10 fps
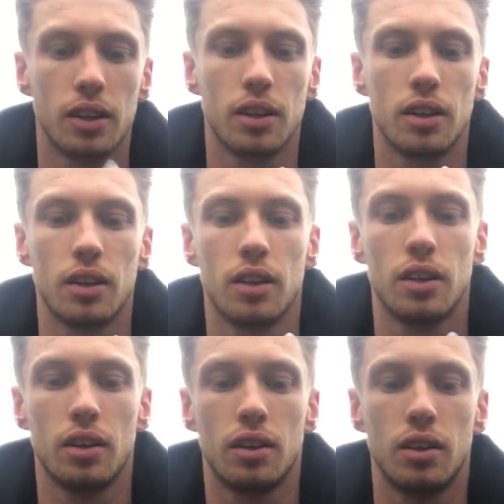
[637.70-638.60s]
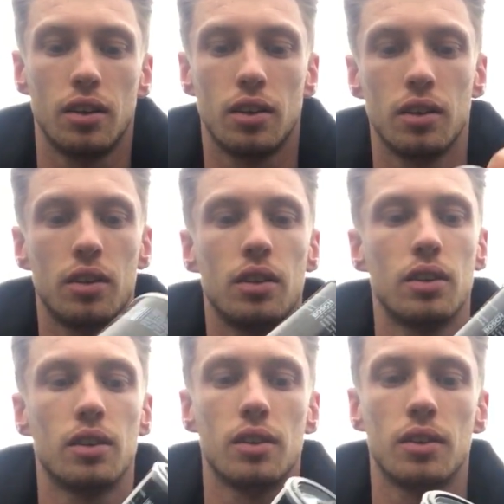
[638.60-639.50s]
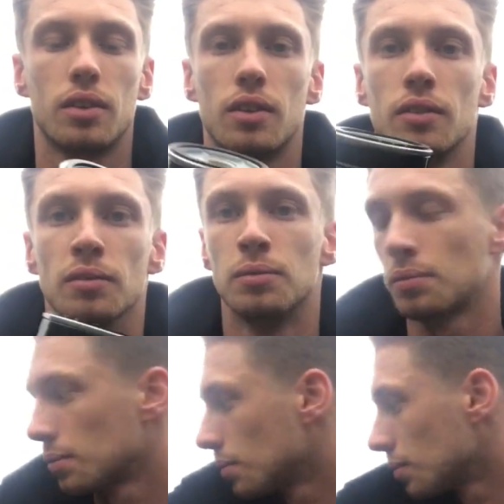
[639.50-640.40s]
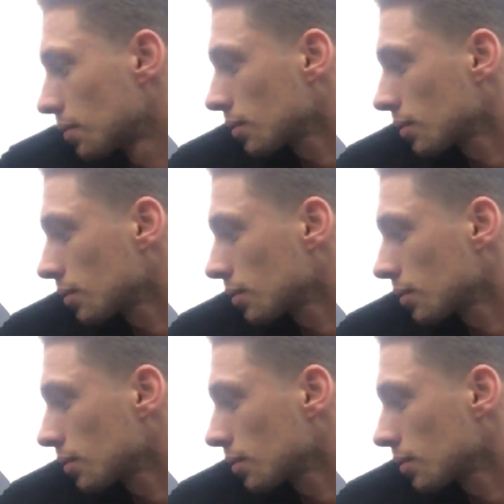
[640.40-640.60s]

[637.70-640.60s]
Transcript: (no one is talking)